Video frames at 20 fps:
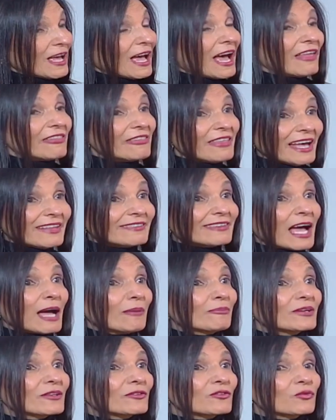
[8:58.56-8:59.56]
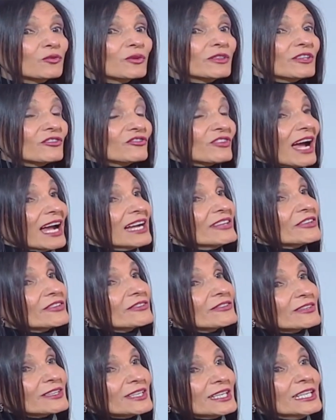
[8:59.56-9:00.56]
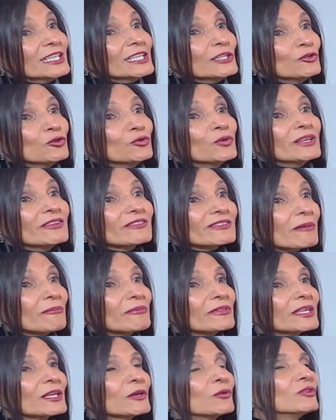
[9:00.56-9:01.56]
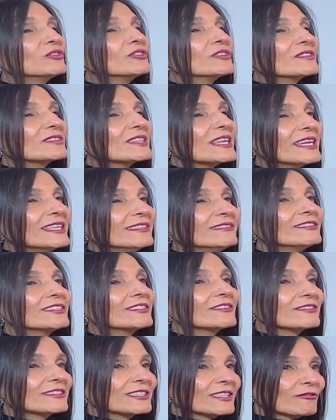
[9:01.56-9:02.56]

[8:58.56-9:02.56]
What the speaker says: And that happens when the child is really doing something which is interesting